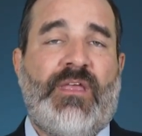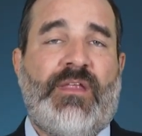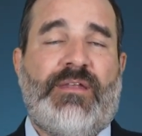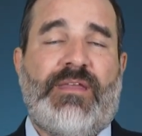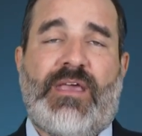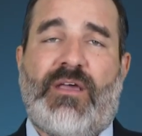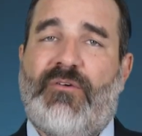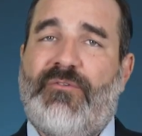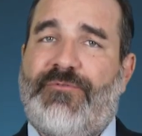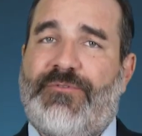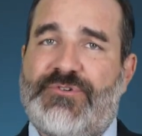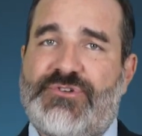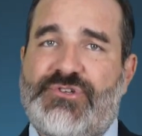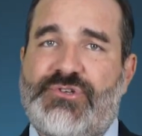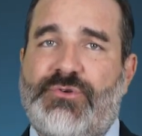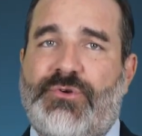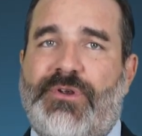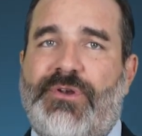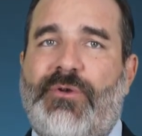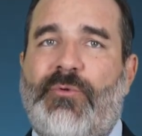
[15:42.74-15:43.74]
Now, for
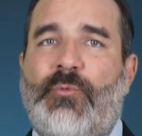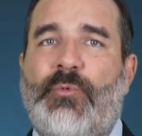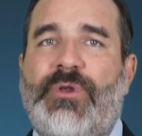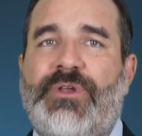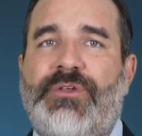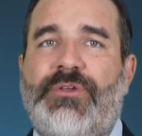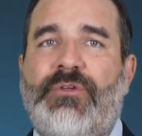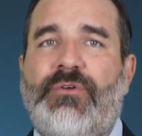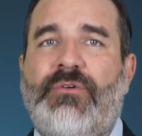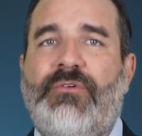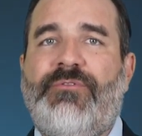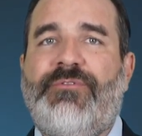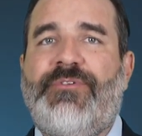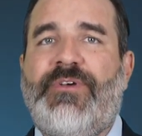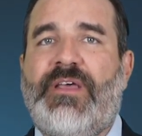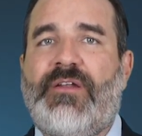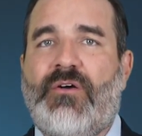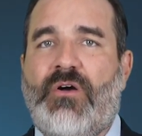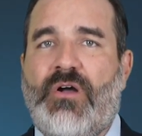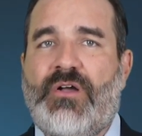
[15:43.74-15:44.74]
sure, renewed
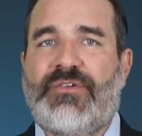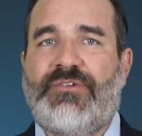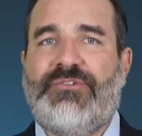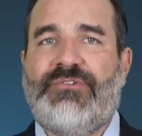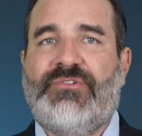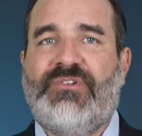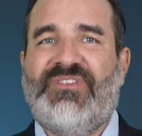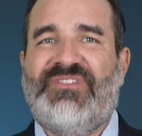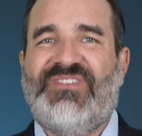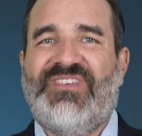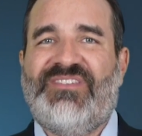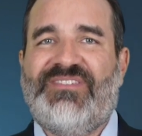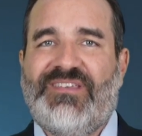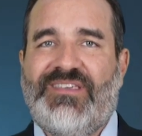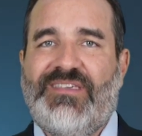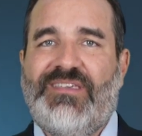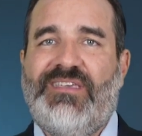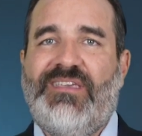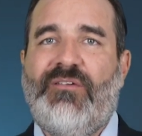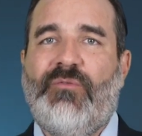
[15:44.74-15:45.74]
Fed hawkishness is a
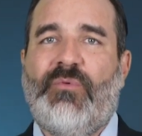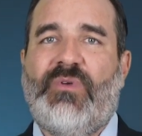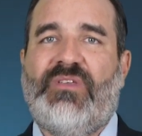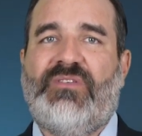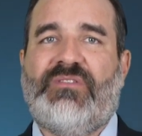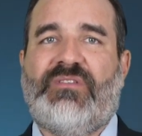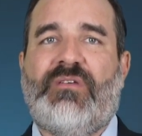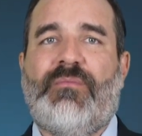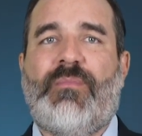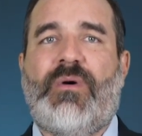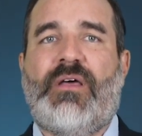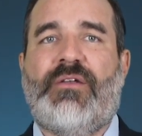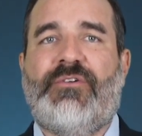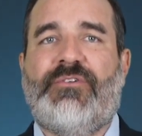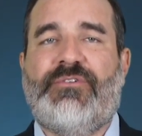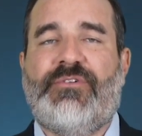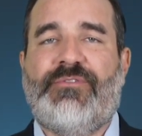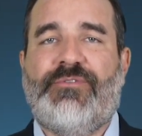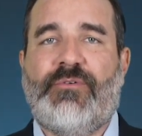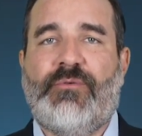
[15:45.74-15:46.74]
key risk to
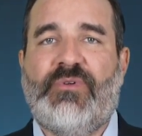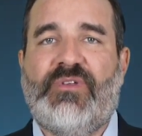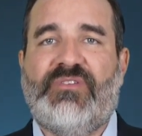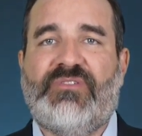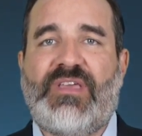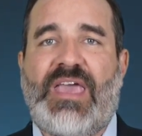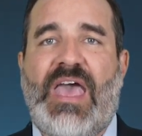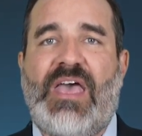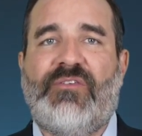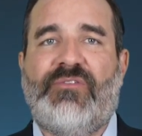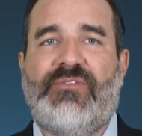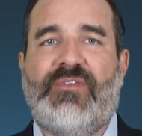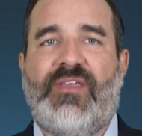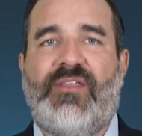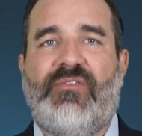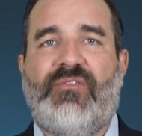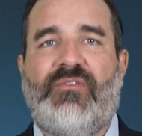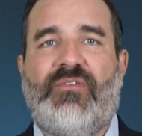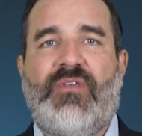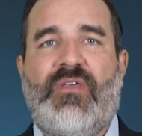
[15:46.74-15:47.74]
monitor for risk
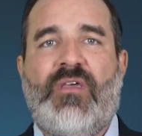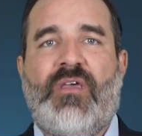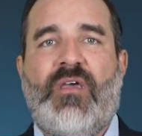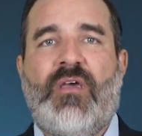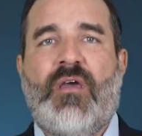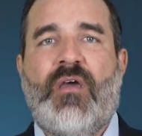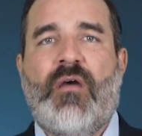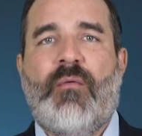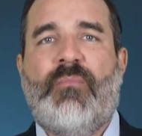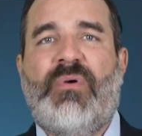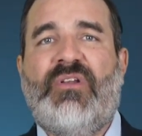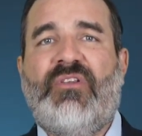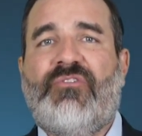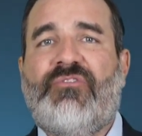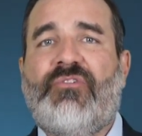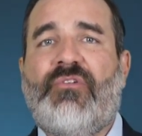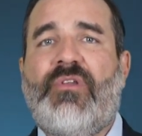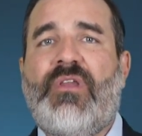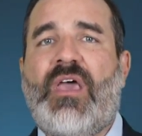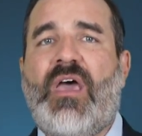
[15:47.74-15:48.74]
assets, but it
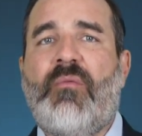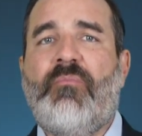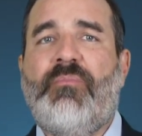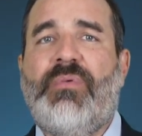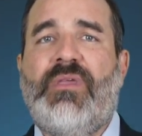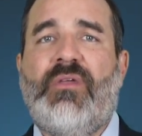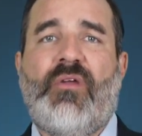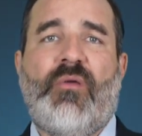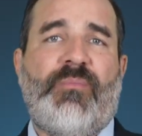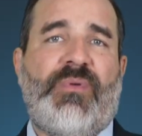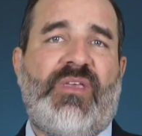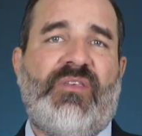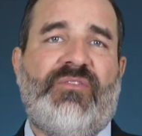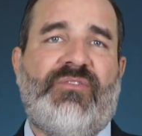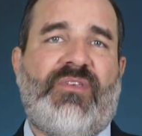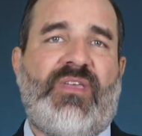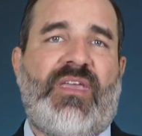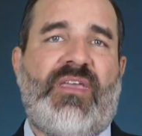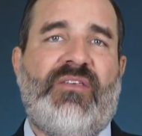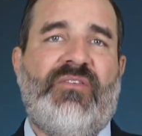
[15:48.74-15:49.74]
should not be our base
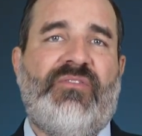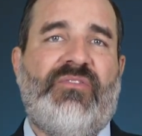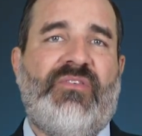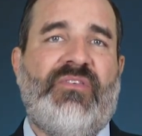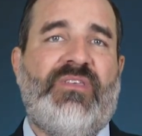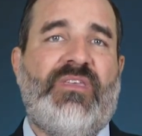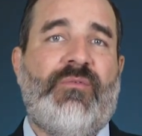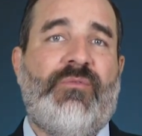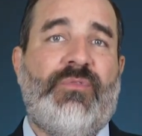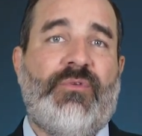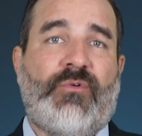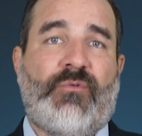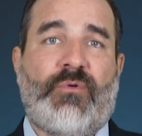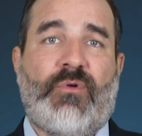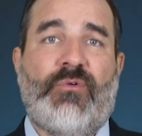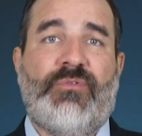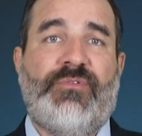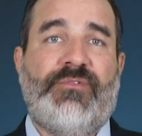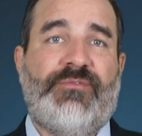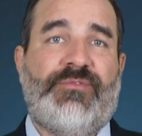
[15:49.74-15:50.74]
case given the
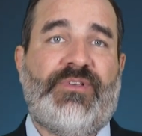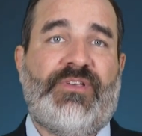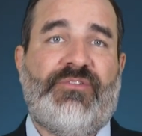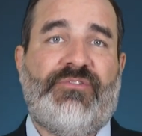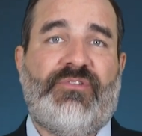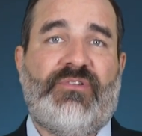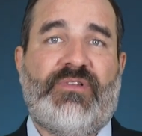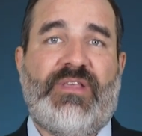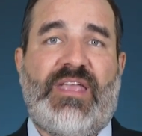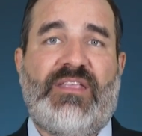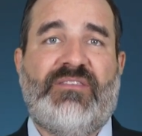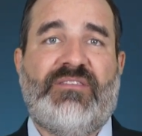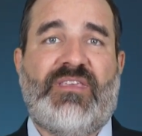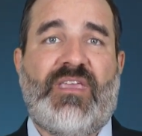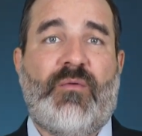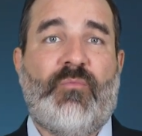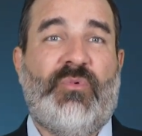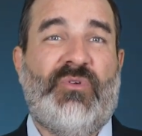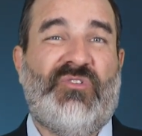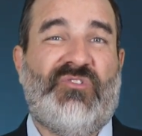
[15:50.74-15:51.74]
growth inflation
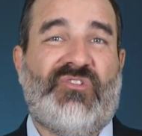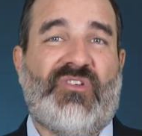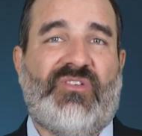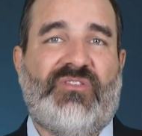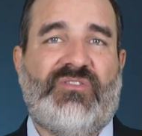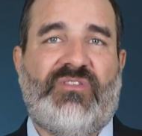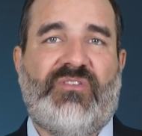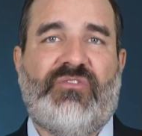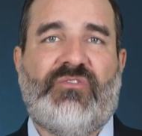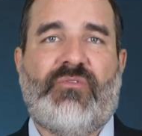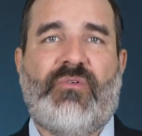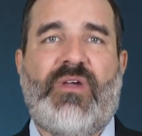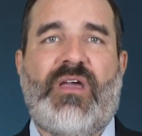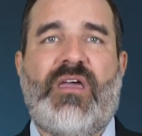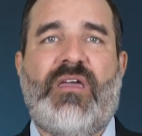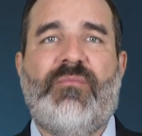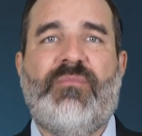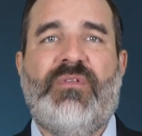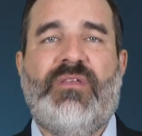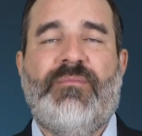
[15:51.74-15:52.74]
landscape we just
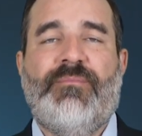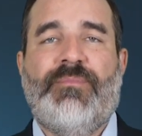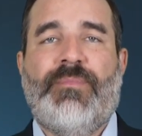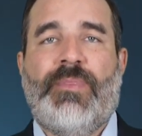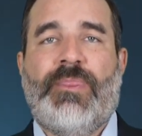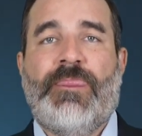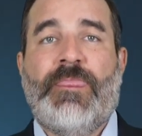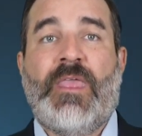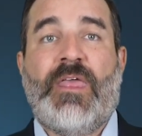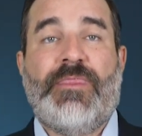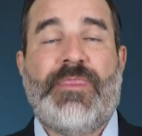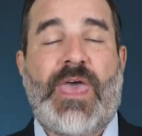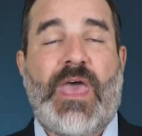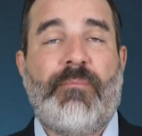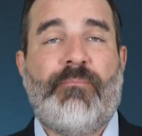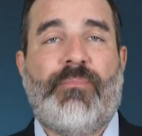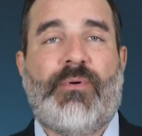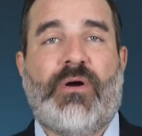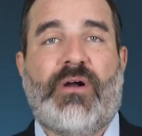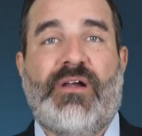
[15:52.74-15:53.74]
described.
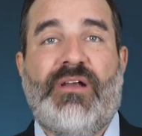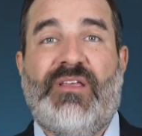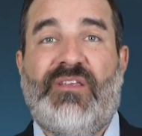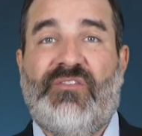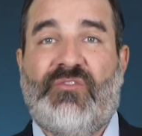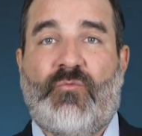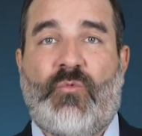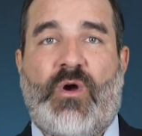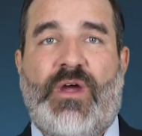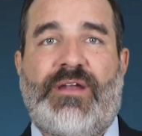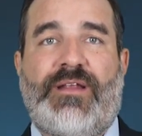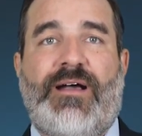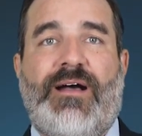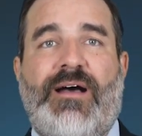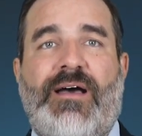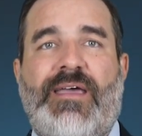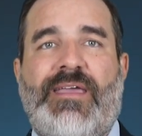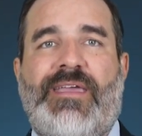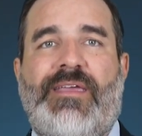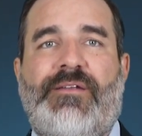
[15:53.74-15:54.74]
That bar is quite
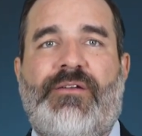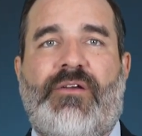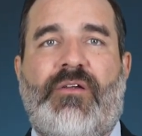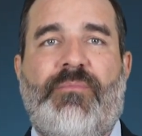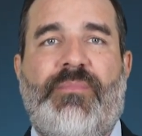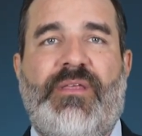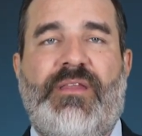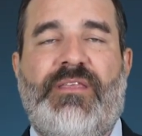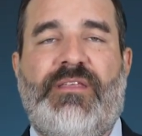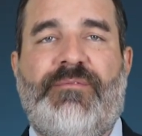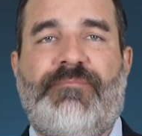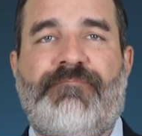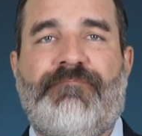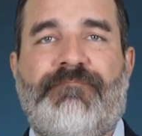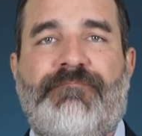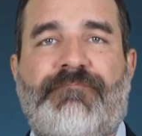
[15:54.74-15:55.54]
high in our opinion.